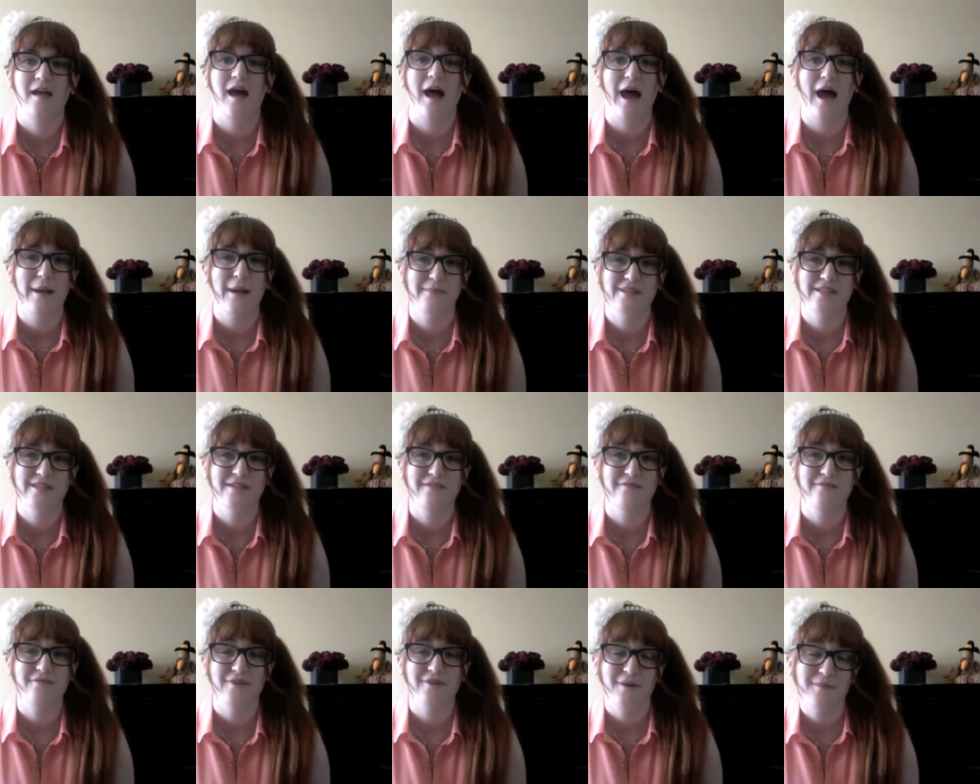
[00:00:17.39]
I
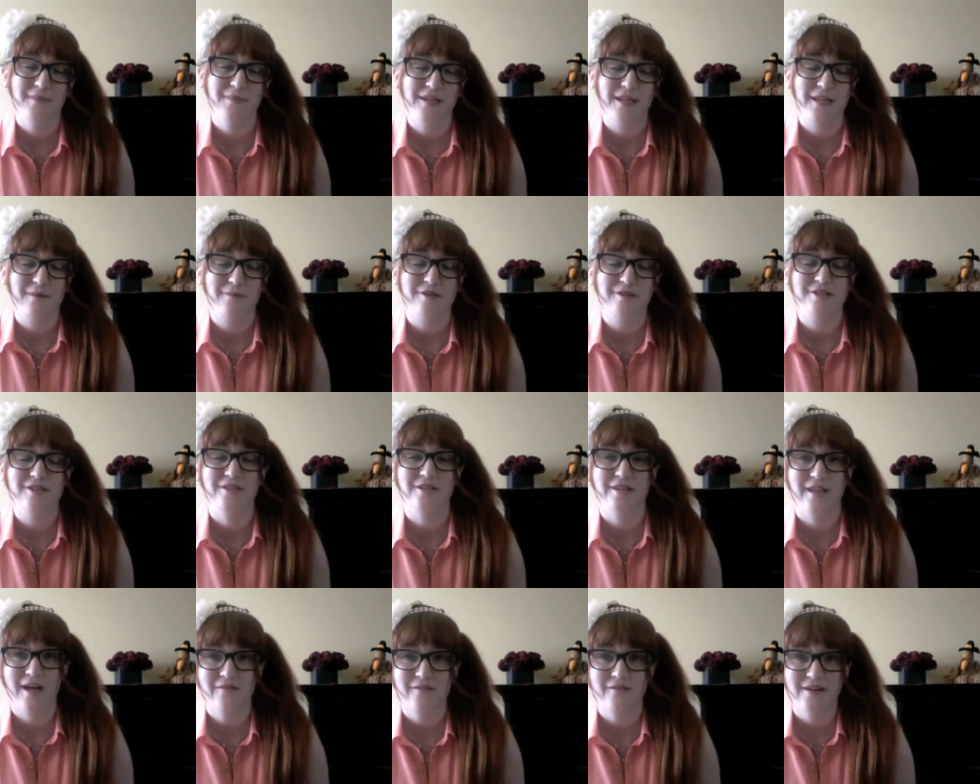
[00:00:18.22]
believe firmly that we should
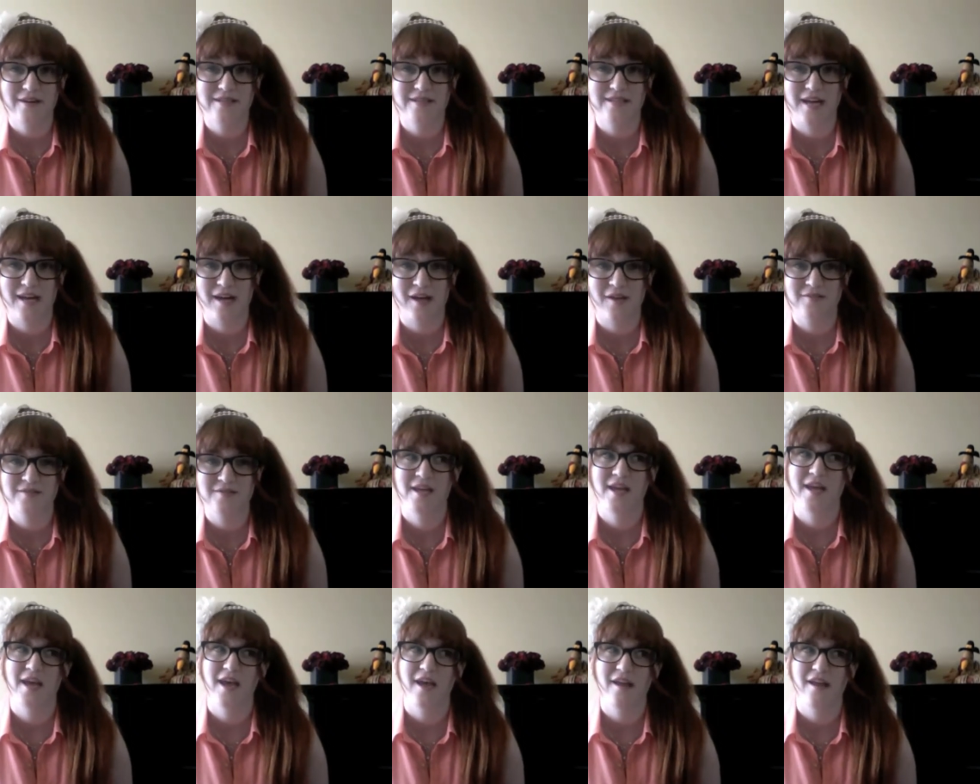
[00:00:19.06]
love ourselves
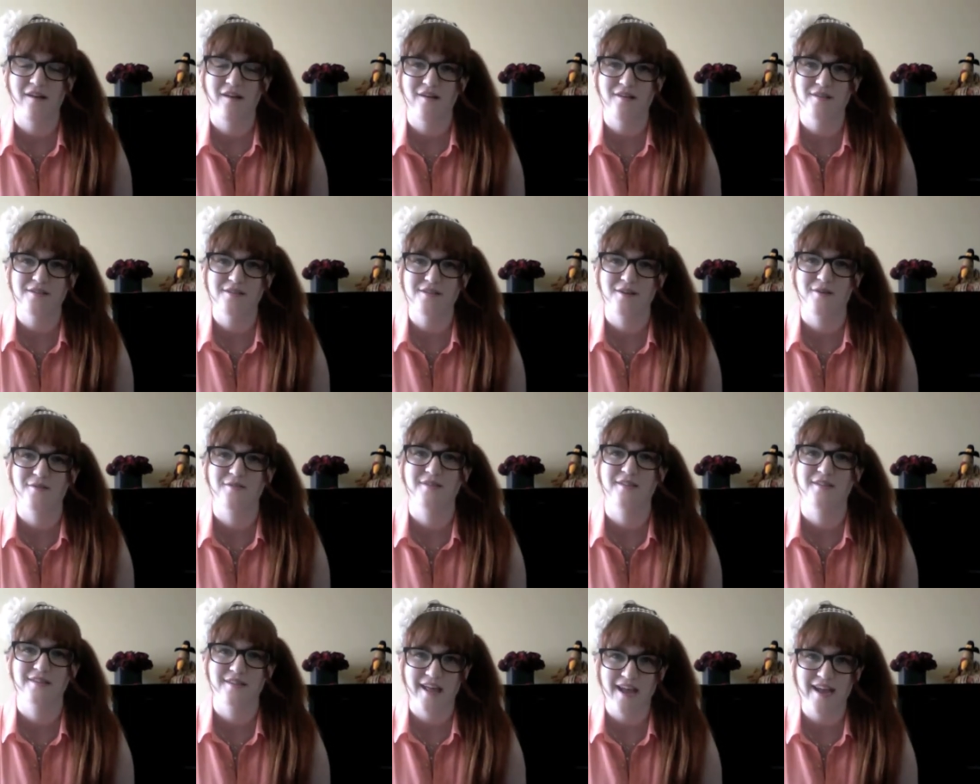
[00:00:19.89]
and
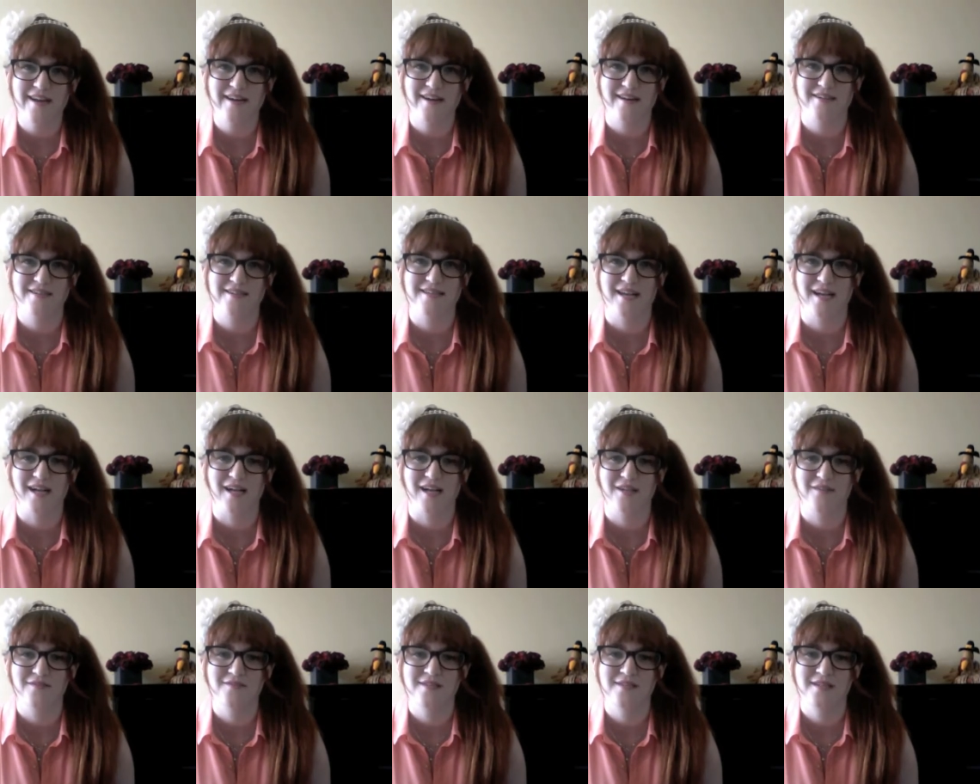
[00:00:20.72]
also like
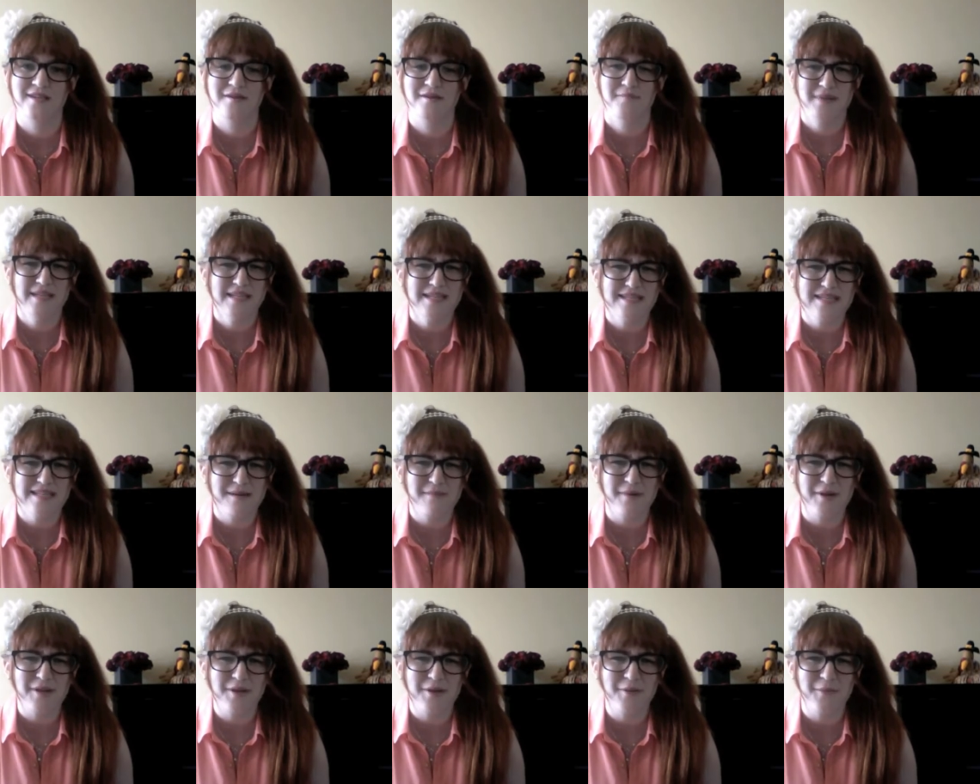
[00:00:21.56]
ourselves. Be
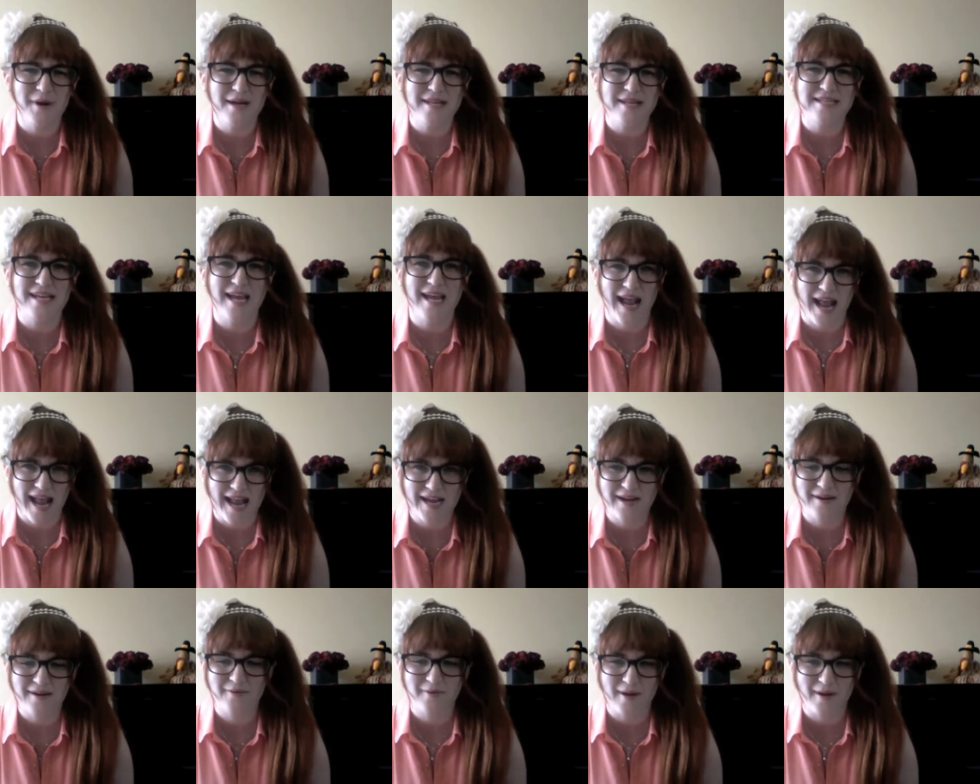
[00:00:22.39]
someone you want to
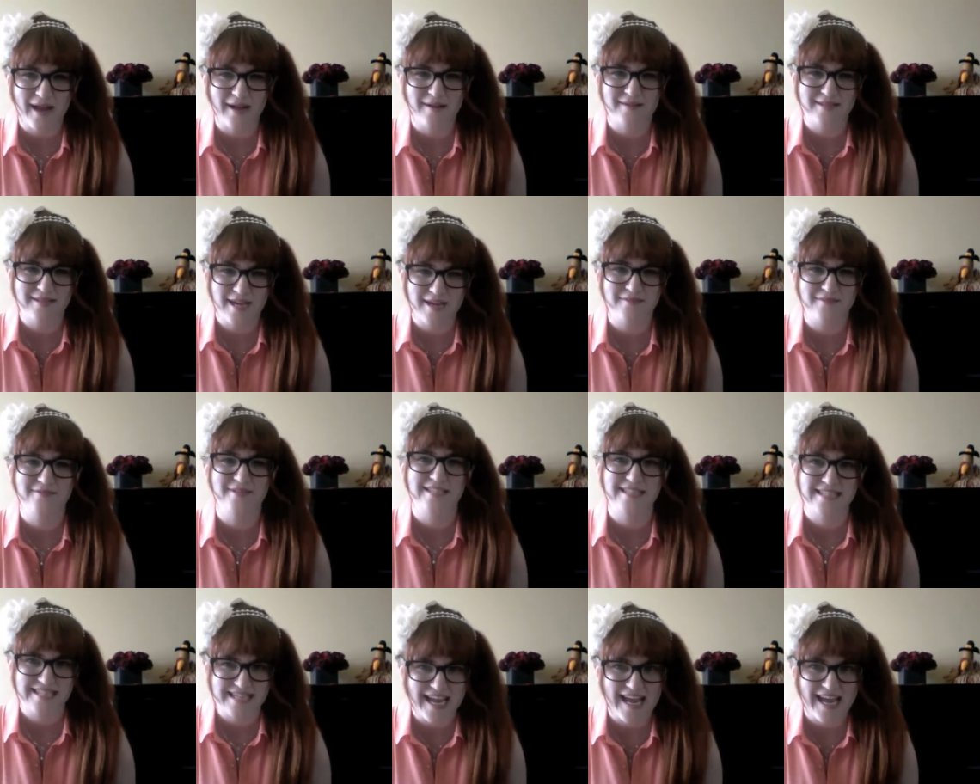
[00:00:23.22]
hang around
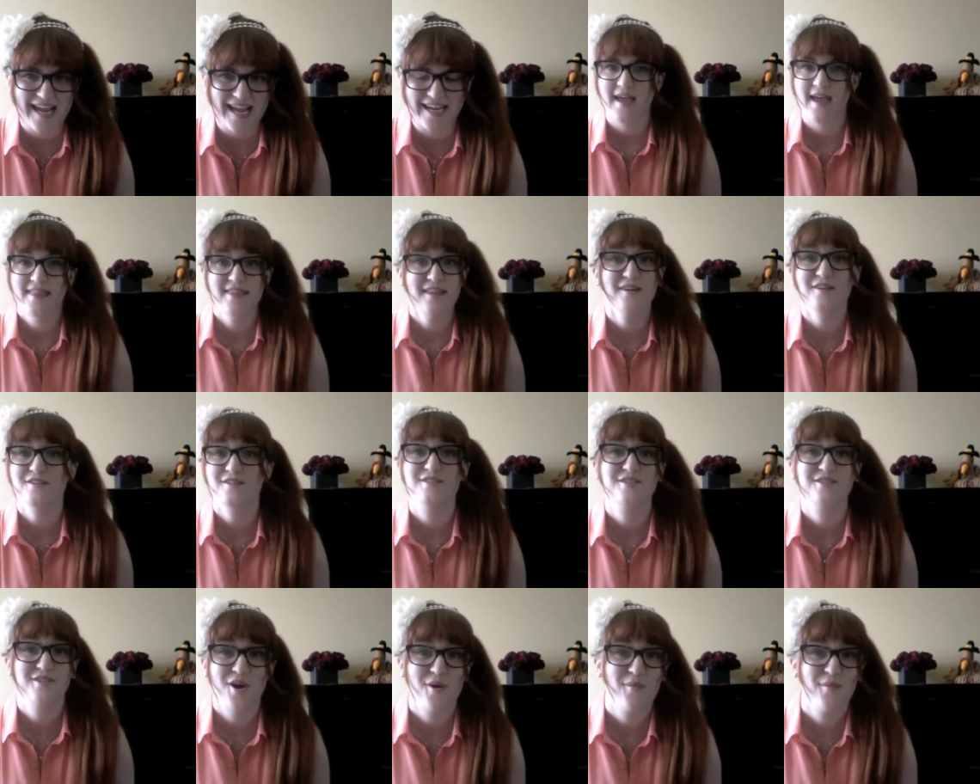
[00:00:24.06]
every day. And there are
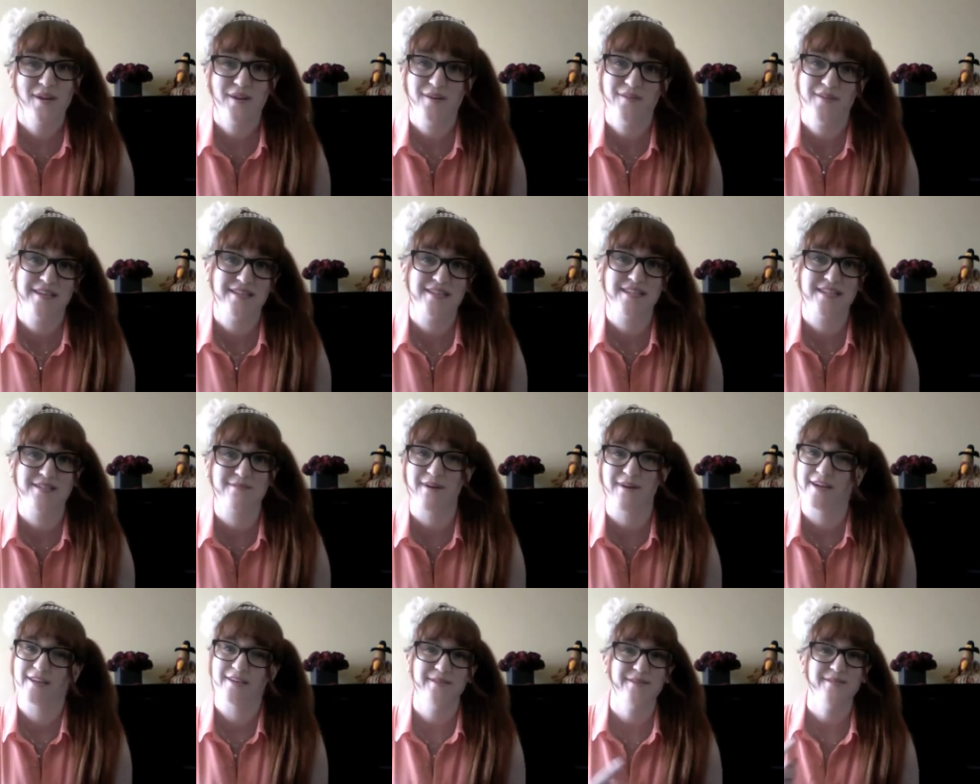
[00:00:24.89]
so many reasons
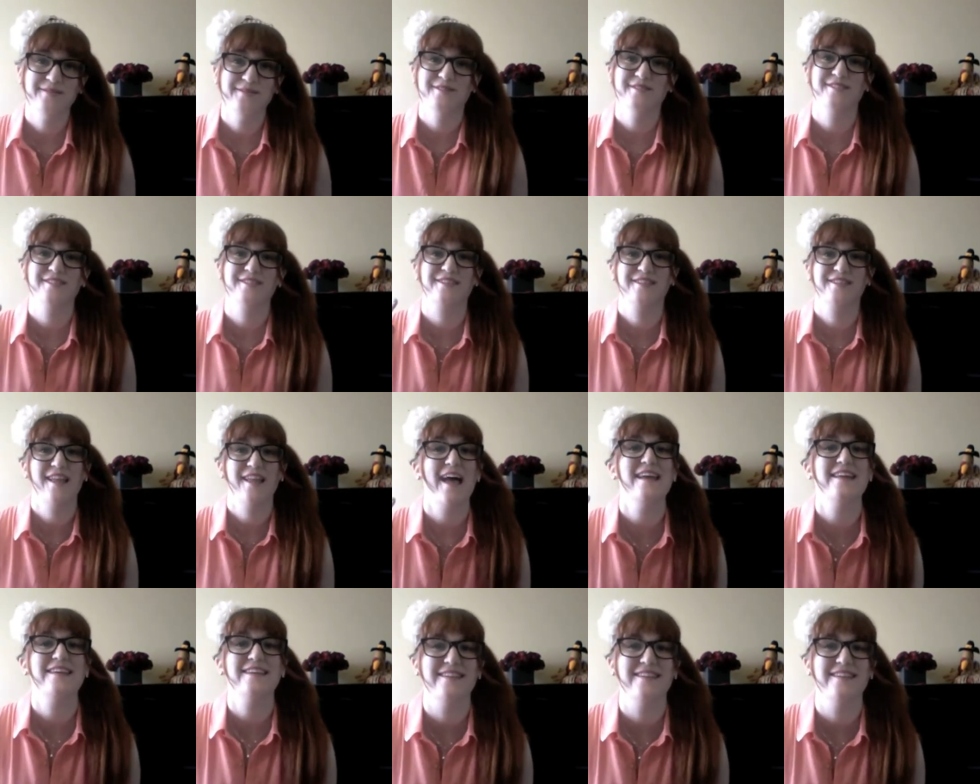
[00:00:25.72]
why you should like